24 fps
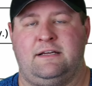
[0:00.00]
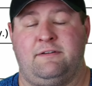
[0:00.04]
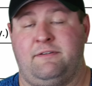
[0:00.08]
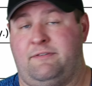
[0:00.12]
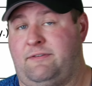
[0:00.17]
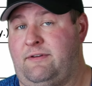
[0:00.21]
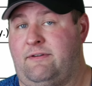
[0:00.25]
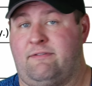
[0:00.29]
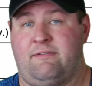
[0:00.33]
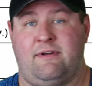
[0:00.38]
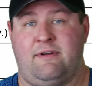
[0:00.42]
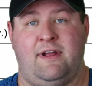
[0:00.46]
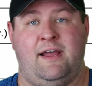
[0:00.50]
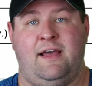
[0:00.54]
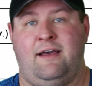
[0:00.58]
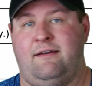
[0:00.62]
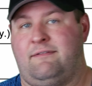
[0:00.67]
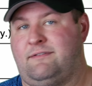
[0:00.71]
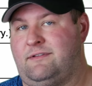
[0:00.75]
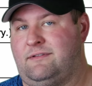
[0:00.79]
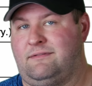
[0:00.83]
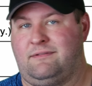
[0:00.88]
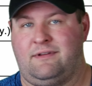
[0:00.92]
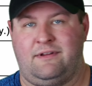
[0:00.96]
if you ever
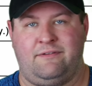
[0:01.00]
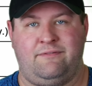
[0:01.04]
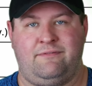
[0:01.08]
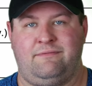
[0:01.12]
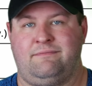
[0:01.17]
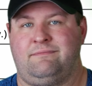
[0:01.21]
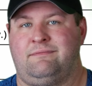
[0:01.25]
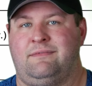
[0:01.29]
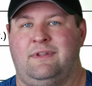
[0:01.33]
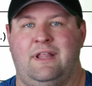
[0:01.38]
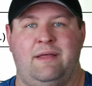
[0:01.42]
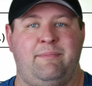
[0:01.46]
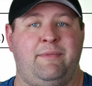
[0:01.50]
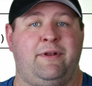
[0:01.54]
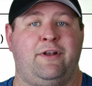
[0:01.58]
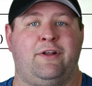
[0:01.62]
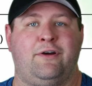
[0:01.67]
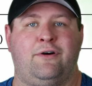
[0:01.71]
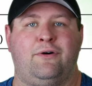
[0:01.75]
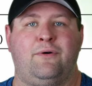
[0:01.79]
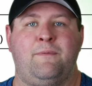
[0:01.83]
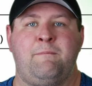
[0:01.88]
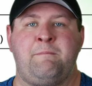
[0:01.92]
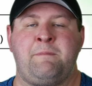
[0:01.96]
have, let me
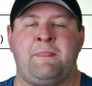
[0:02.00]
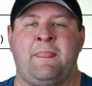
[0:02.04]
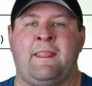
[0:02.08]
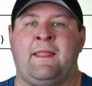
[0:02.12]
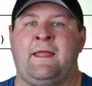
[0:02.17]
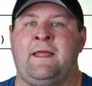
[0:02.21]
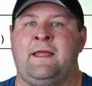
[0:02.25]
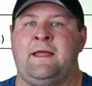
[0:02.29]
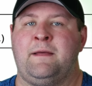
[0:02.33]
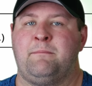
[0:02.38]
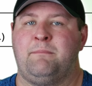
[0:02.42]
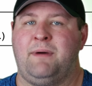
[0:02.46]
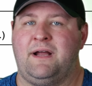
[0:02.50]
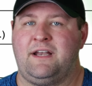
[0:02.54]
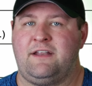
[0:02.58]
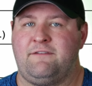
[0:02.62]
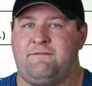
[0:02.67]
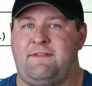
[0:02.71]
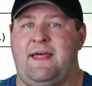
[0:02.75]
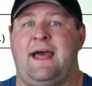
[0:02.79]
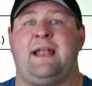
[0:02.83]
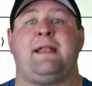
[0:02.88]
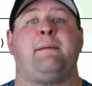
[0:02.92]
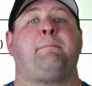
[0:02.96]
know. But
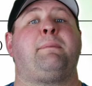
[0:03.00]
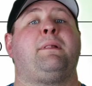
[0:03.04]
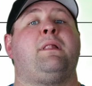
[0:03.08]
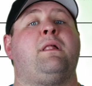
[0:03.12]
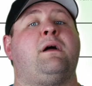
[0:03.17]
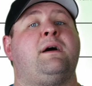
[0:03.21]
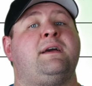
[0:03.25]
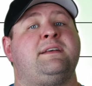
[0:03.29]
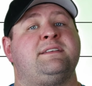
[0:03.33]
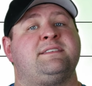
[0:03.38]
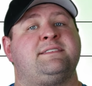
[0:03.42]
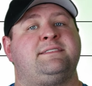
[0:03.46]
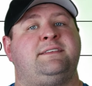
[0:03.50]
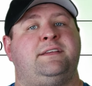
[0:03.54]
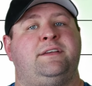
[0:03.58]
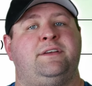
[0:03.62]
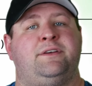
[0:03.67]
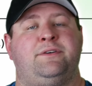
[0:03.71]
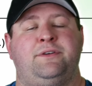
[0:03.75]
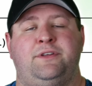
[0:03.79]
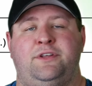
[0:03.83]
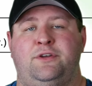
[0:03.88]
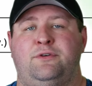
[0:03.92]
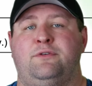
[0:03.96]
if that applies to
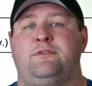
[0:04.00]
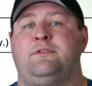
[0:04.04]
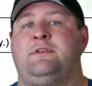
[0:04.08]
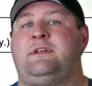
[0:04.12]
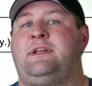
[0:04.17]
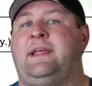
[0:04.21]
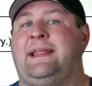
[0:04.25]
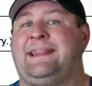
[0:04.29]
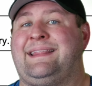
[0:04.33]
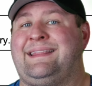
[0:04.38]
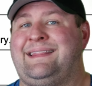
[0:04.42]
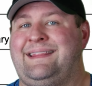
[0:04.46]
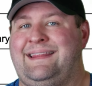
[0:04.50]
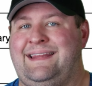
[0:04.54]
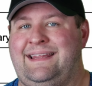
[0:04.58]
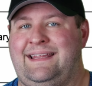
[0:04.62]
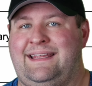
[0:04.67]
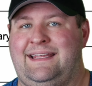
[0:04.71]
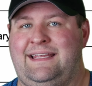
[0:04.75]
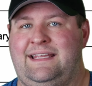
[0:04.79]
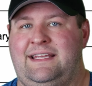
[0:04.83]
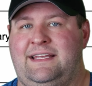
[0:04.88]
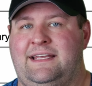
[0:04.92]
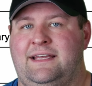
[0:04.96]
you, you'd get
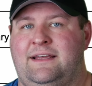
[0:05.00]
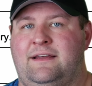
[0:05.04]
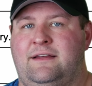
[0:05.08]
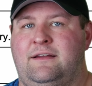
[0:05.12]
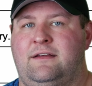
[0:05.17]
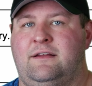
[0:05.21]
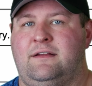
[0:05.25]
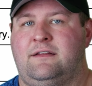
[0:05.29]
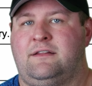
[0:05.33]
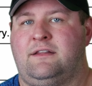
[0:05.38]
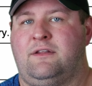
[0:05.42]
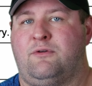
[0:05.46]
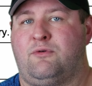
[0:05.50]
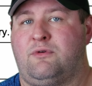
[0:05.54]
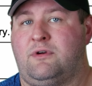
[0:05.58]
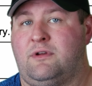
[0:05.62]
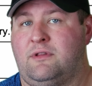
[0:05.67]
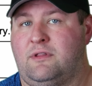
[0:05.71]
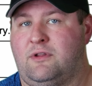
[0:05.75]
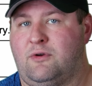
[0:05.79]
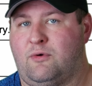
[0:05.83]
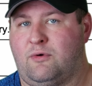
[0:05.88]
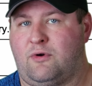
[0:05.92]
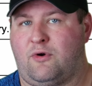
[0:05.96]
the
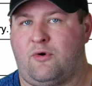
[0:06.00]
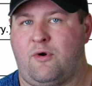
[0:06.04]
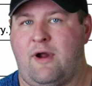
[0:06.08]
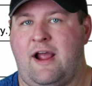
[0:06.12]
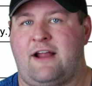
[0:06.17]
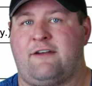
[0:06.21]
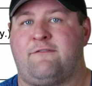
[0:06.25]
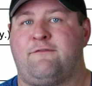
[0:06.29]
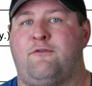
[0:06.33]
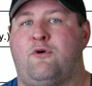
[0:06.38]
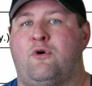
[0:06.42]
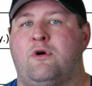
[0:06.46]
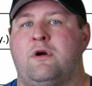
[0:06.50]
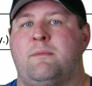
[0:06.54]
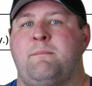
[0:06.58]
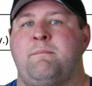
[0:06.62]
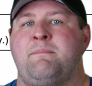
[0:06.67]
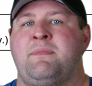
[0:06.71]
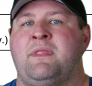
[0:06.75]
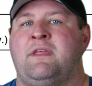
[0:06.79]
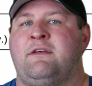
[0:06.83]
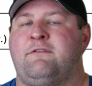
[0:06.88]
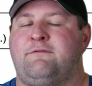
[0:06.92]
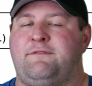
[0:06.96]
correct form,
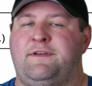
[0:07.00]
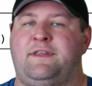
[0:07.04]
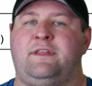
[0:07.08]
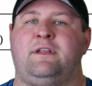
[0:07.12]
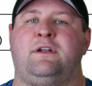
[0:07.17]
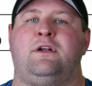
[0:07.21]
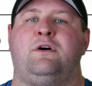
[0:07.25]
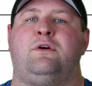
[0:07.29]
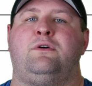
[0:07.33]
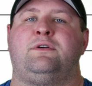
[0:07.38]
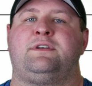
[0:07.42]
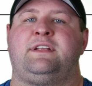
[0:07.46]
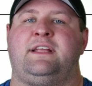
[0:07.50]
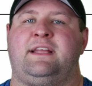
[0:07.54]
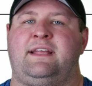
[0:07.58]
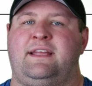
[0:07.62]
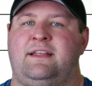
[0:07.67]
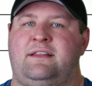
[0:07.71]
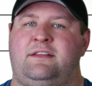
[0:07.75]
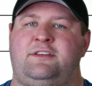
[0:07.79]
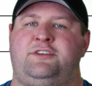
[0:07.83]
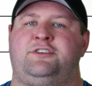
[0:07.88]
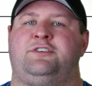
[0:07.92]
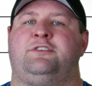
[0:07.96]
fill it out, and
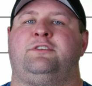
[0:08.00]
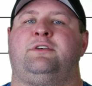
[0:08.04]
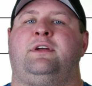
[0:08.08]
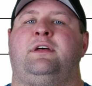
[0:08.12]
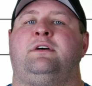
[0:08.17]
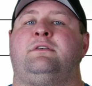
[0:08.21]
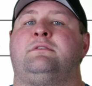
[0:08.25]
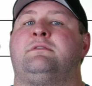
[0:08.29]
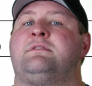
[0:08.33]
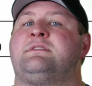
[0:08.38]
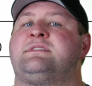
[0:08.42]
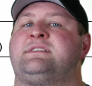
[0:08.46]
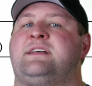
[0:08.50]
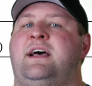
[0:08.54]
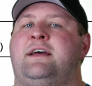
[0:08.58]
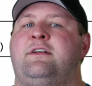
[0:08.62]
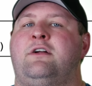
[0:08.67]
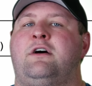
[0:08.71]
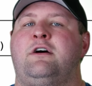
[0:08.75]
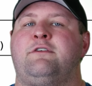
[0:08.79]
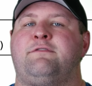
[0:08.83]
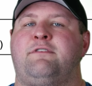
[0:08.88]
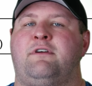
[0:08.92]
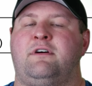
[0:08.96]
get your elder to
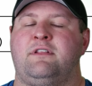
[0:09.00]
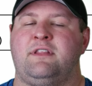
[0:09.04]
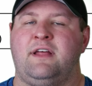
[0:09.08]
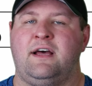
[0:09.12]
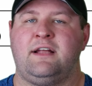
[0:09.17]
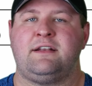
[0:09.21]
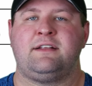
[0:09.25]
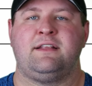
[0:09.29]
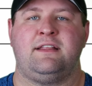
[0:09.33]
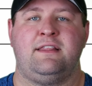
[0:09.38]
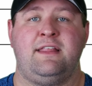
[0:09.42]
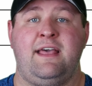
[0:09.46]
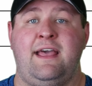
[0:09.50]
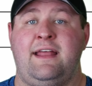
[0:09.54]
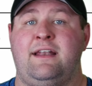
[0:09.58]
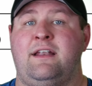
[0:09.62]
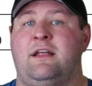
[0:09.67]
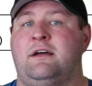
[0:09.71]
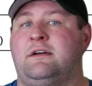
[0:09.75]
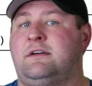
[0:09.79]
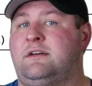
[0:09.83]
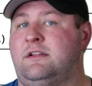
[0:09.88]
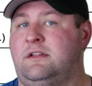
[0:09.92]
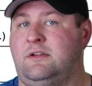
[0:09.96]
sign off on that, and
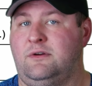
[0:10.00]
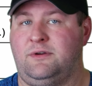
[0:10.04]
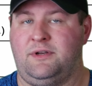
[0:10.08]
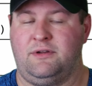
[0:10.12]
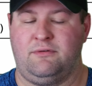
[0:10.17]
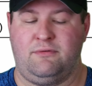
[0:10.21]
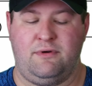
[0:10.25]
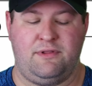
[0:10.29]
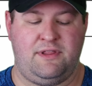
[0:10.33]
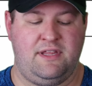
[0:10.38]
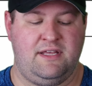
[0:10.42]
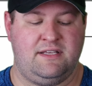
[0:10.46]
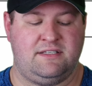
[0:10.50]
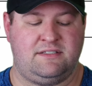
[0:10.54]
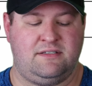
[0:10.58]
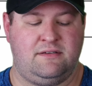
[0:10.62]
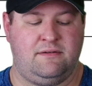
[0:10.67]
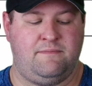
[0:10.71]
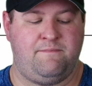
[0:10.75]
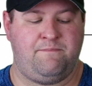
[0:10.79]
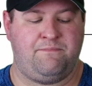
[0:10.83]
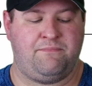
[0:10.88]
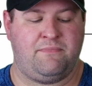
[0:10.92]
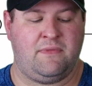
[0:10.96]
then include it with
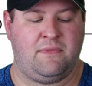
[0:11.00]
this.